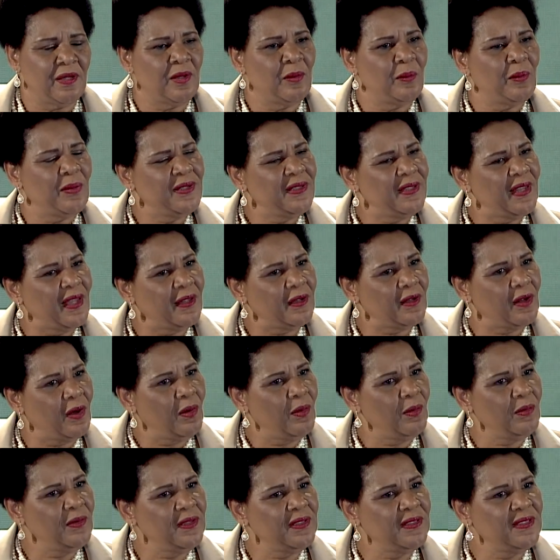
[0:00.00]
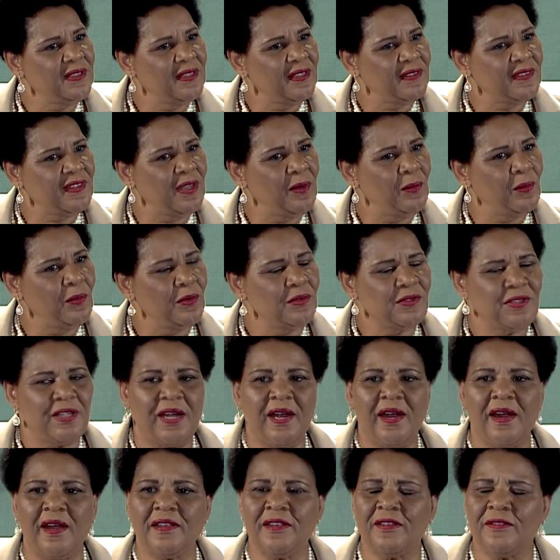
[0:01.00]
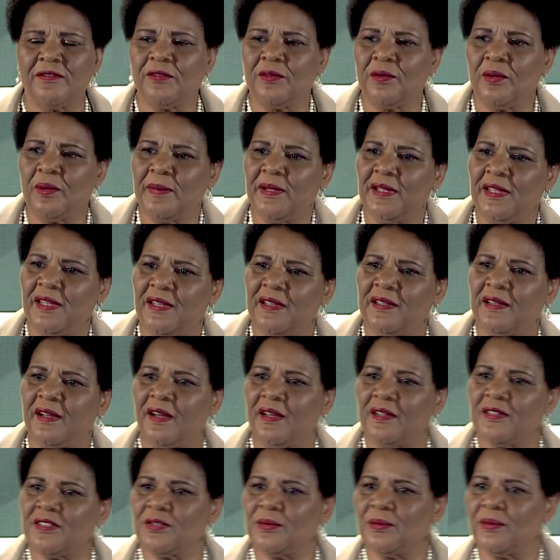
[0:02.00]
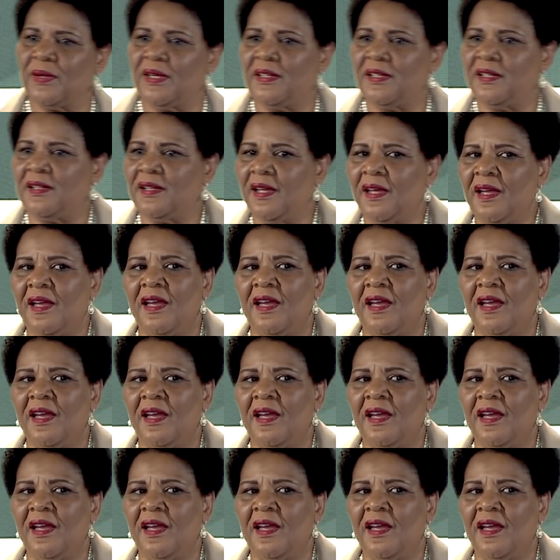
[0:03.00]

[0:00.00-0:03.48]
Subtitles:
But not only did they want to hire the formerly incarcerated,